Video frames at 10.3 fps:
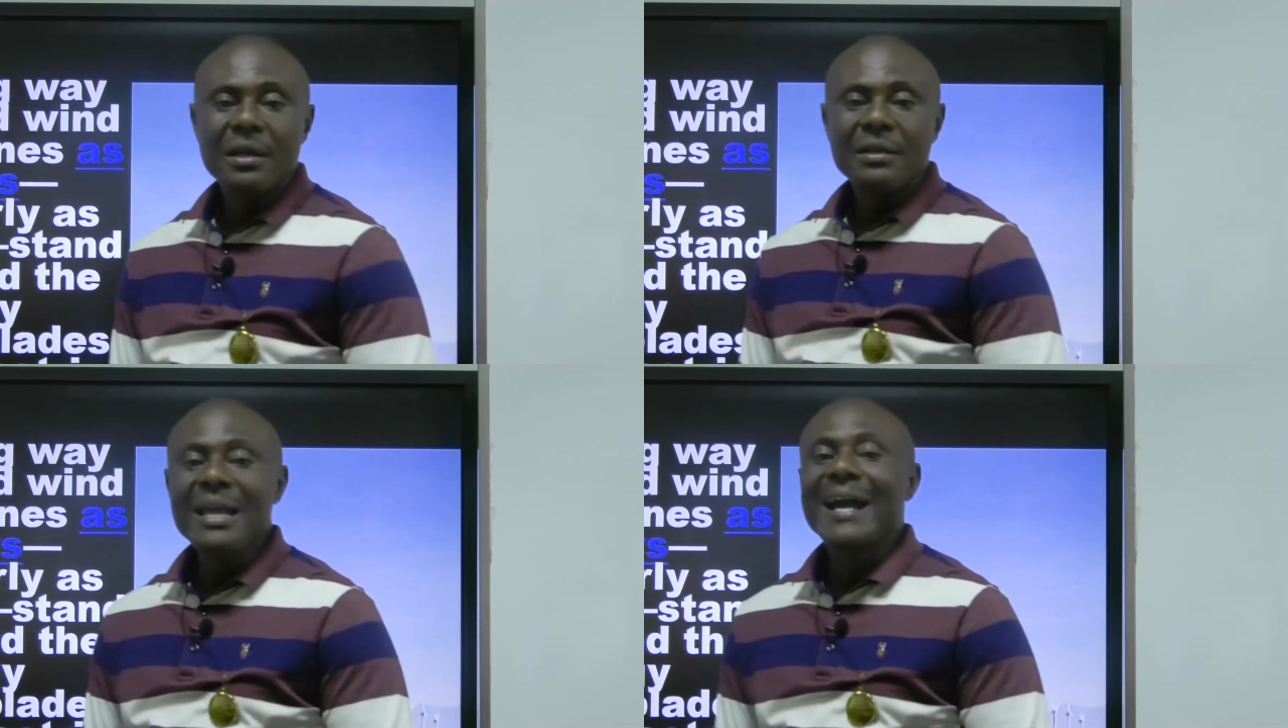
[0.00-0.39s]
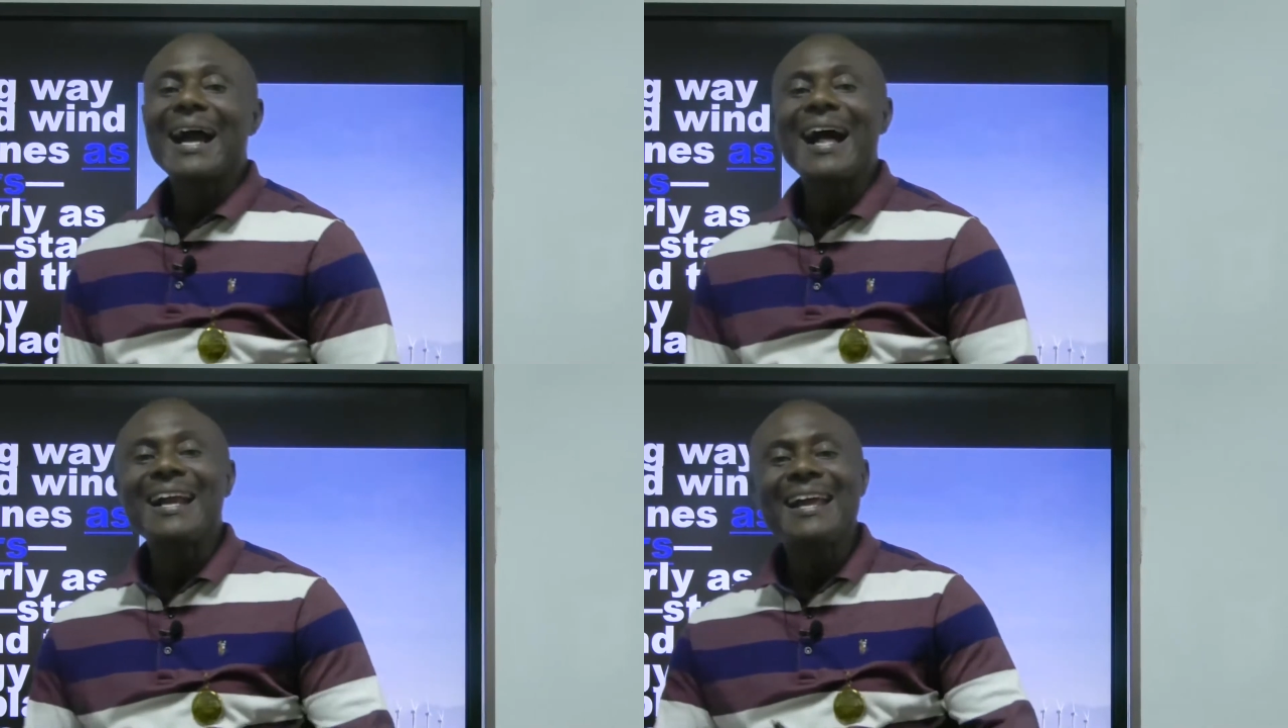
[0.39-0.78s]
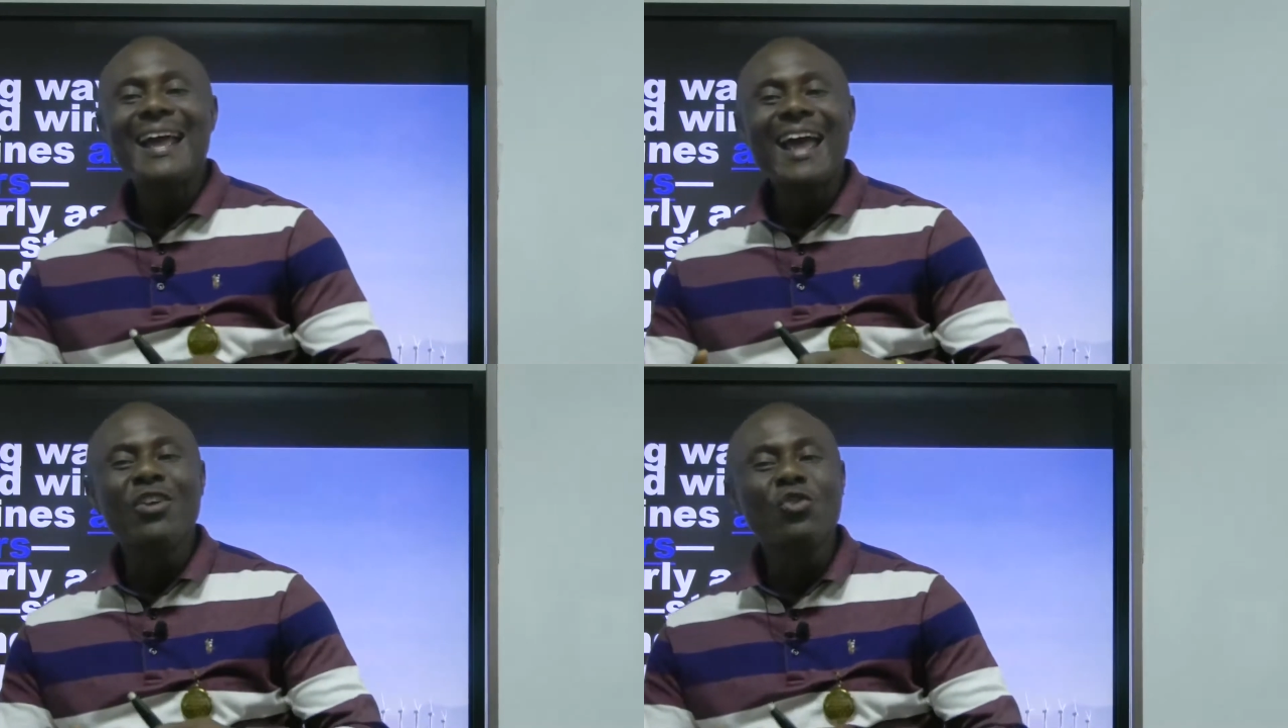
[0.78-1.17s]
They carry
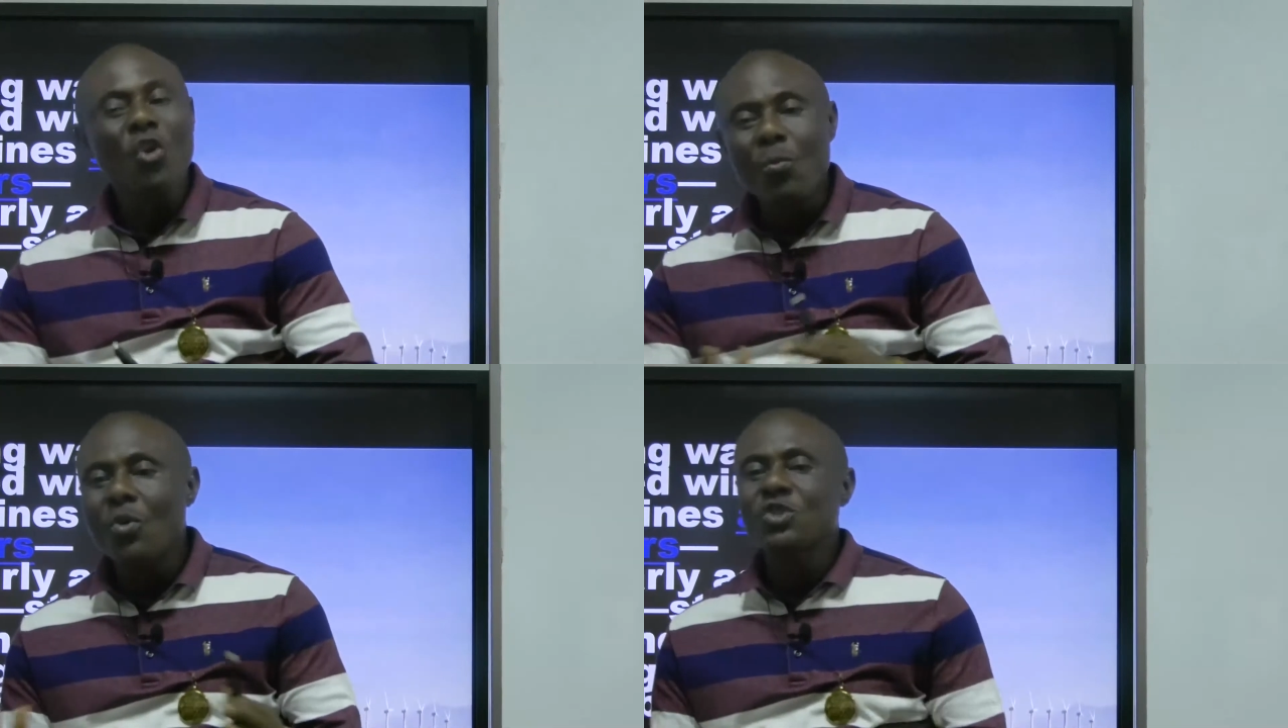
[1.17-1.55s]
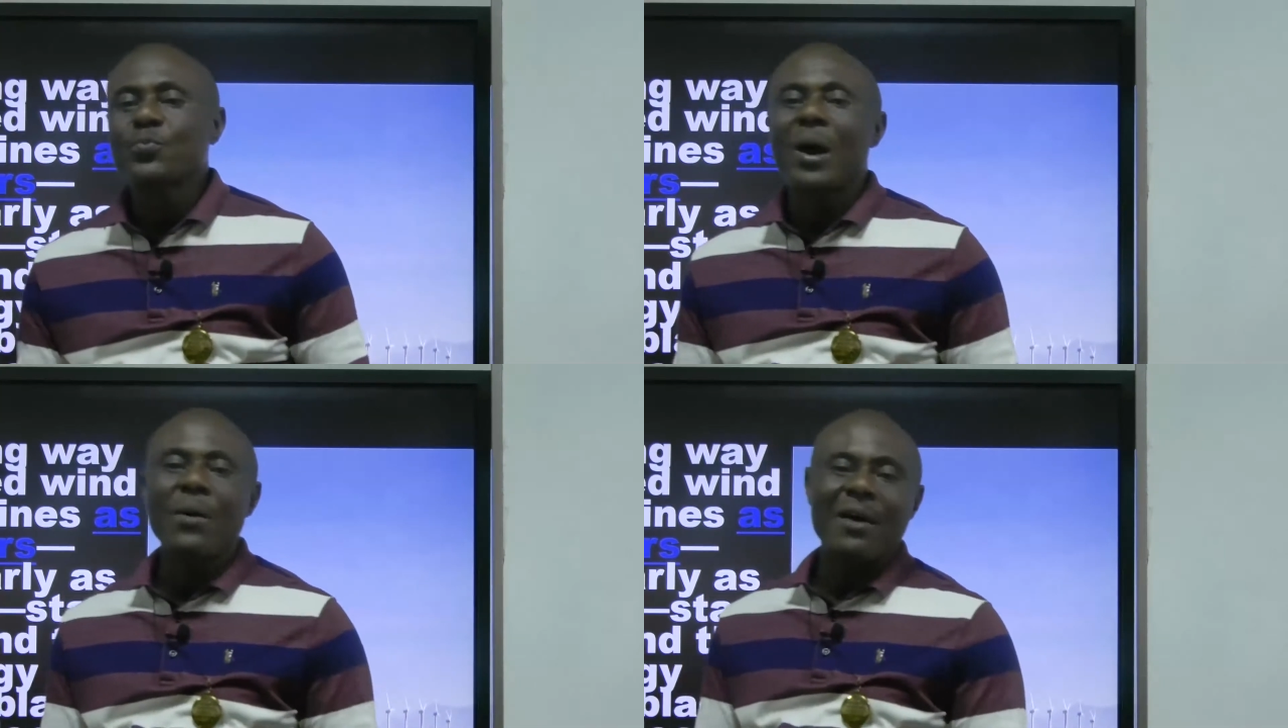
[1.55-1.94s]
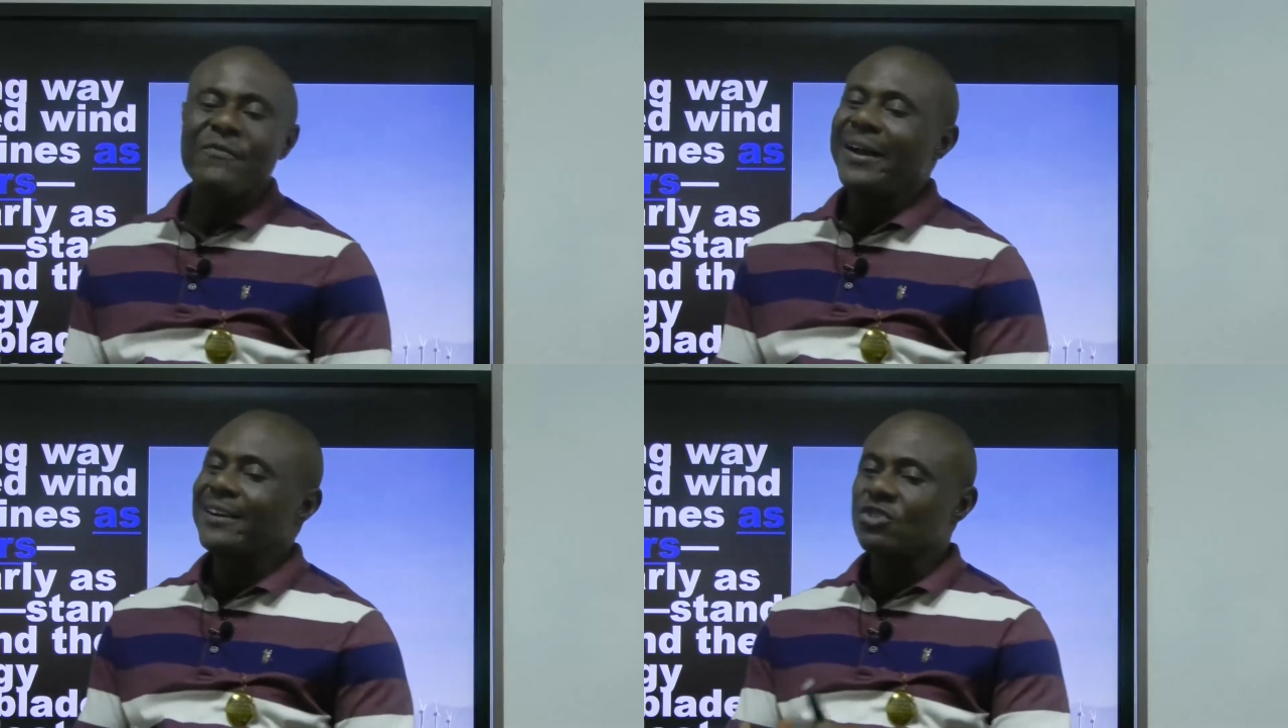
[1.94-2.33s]
enormous power,
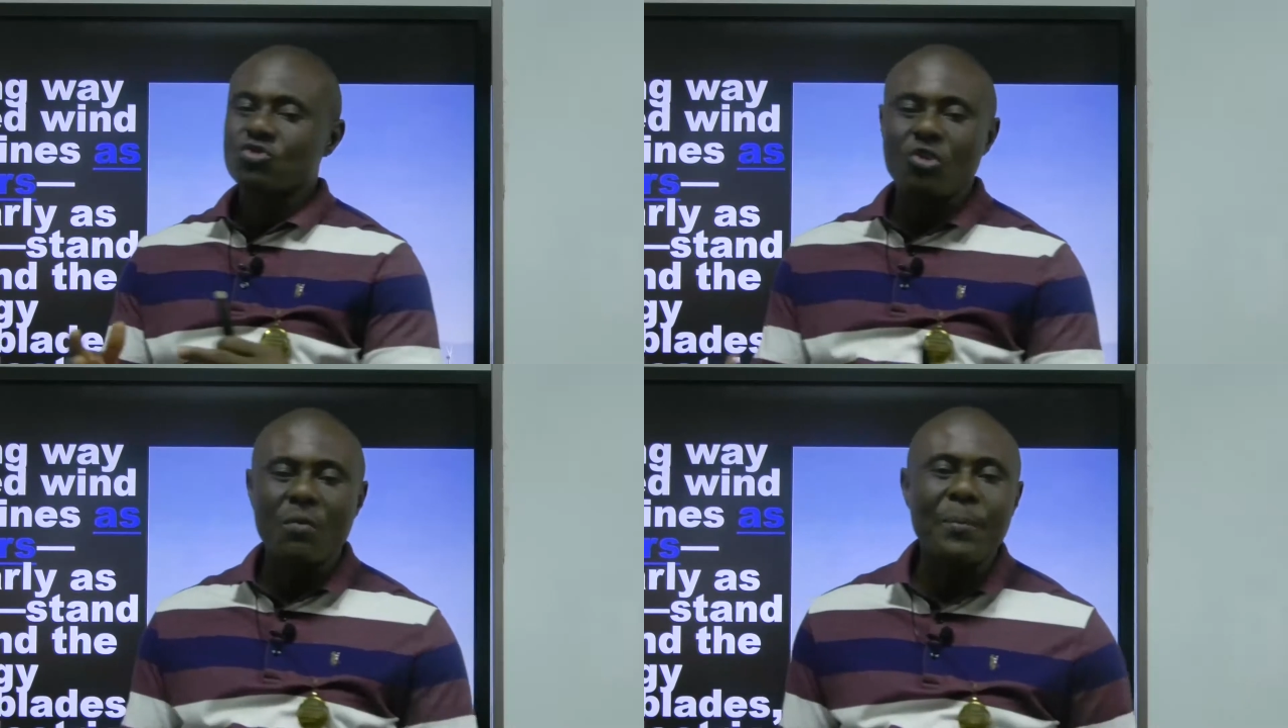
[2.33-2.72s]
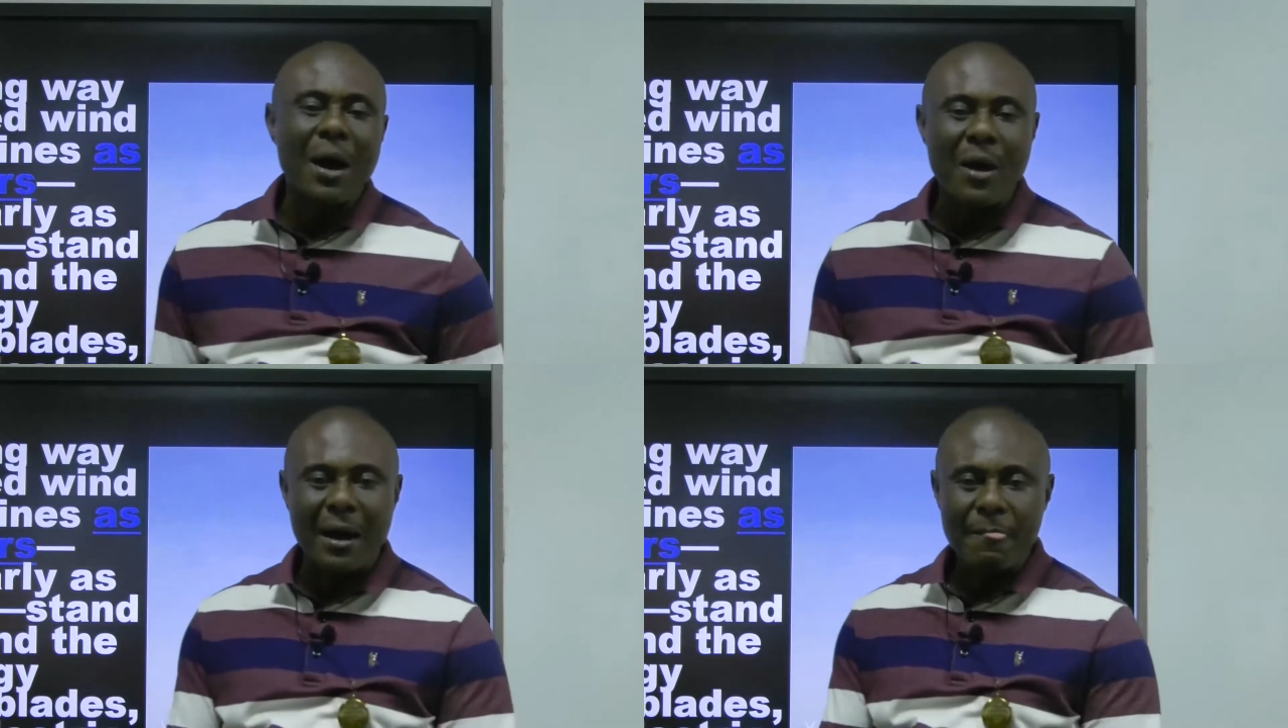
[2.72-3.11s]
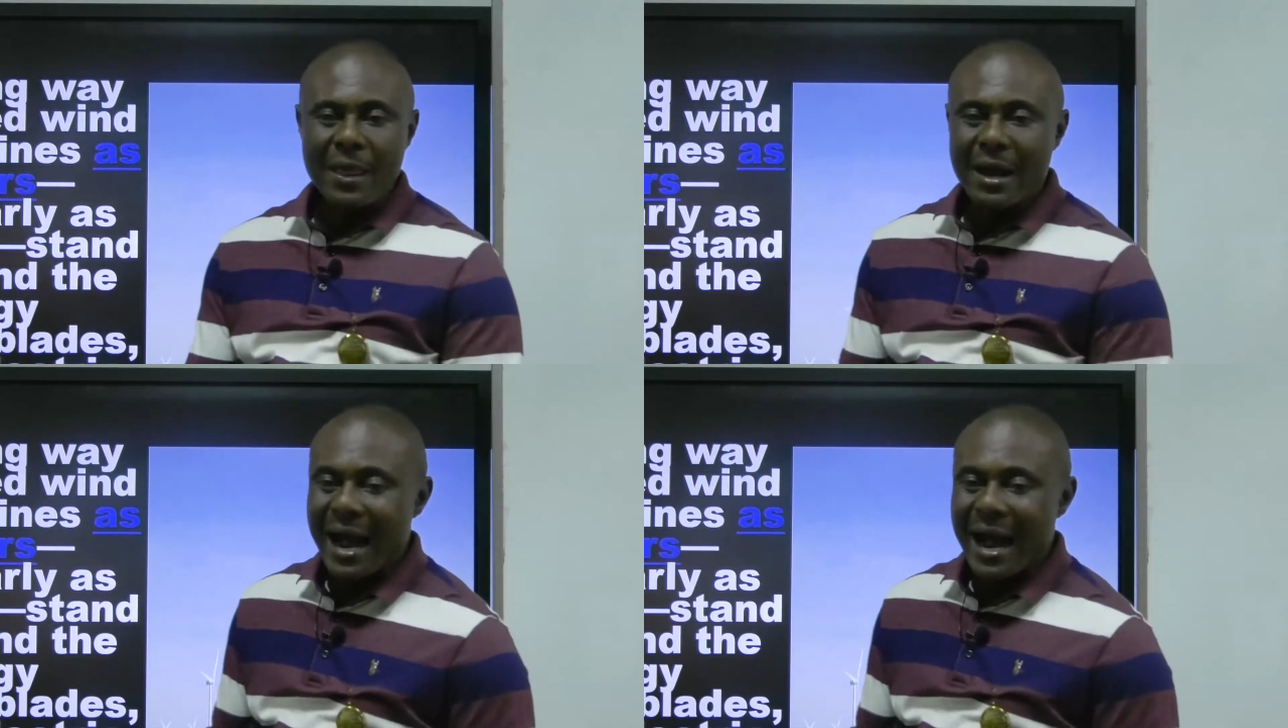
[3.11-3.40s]
very strong power.